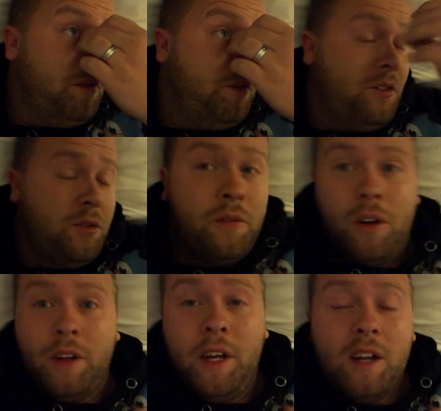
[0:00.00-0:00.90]
First of
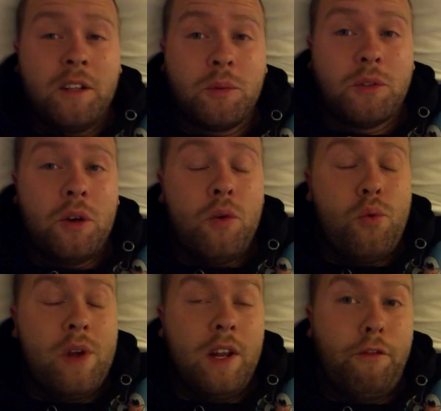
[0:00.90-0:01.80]
all, England was
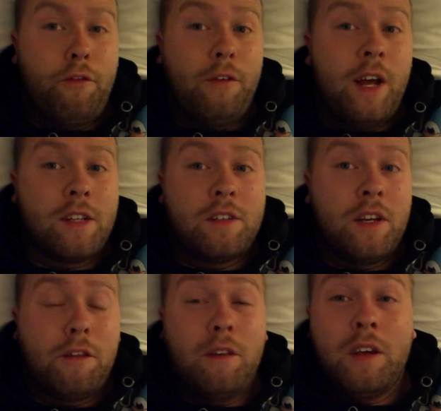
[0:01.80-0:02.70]
really flat.
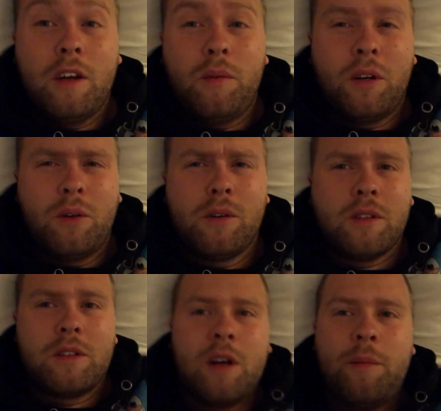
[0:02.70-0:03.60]
I think I
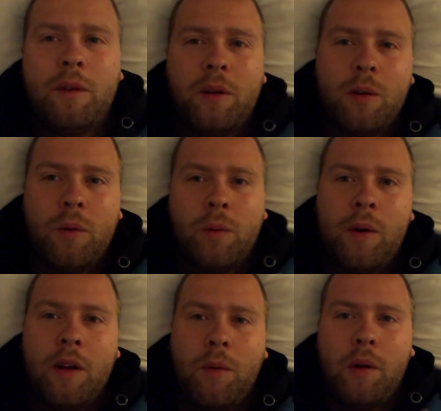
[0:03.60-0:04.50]
recorded some
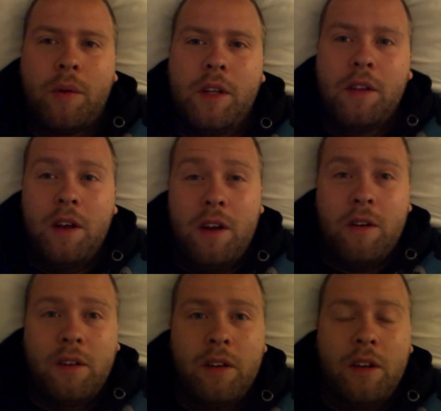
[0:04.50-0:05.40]
while we were in the
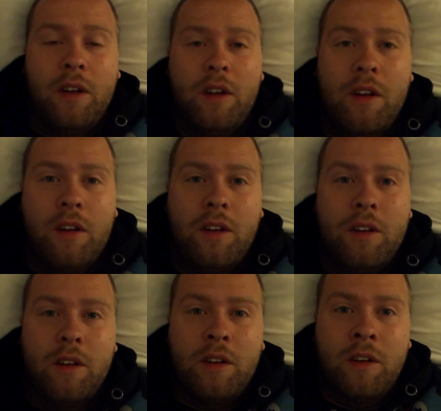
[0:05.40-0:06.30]
air.
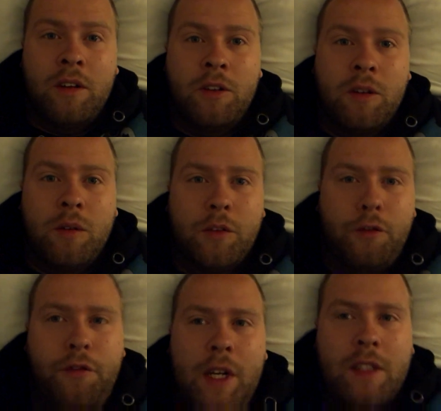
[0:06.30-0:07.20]
You know, all the
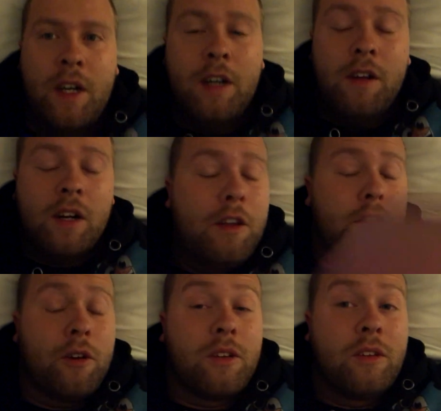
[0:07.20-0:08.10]
fields.
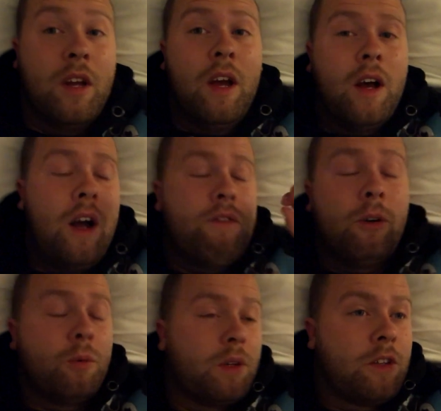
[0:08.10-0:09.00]
I've
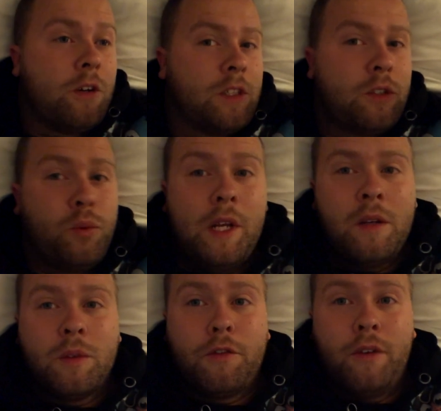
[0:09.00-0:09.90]
always thought that
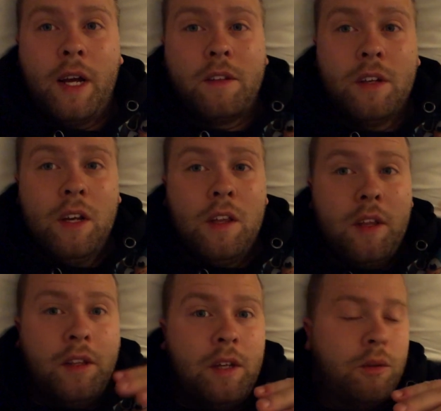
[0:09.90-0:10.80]
Sweden was flat,
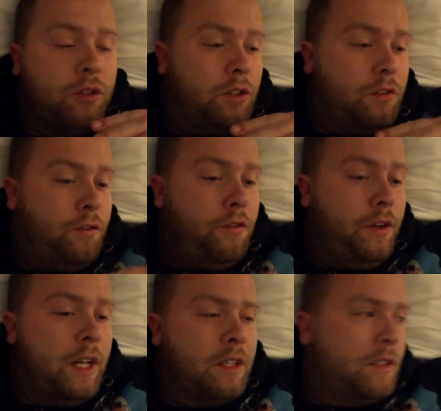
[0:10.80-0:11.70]
that there was just
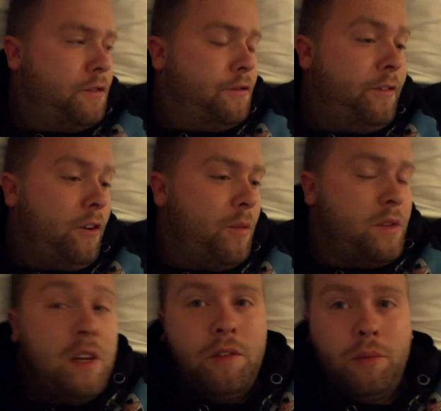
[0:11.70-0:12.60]
fields and
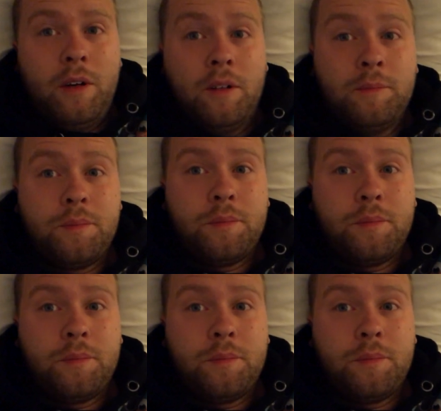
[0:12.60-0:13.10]
farms everywhere.